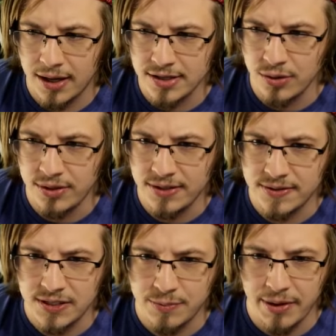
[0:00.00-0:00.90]
don't need
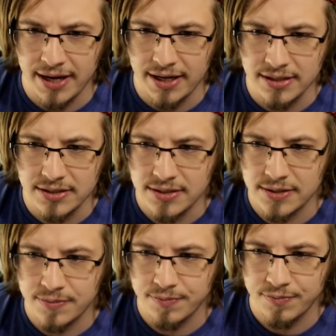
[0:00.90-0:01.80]
spades.
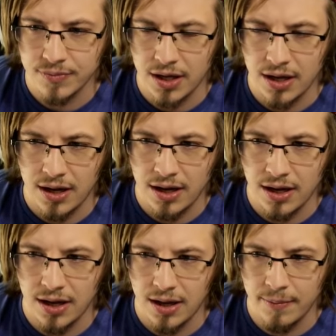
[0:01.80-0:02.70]

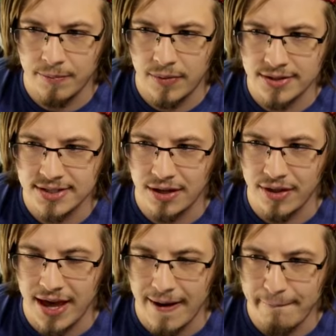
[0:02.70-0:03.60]
Um, I'll sell
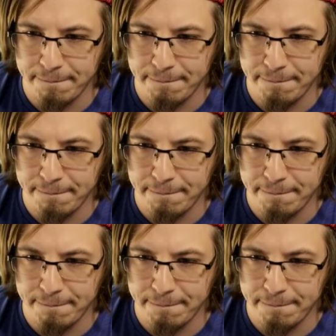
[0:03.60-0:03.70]
that.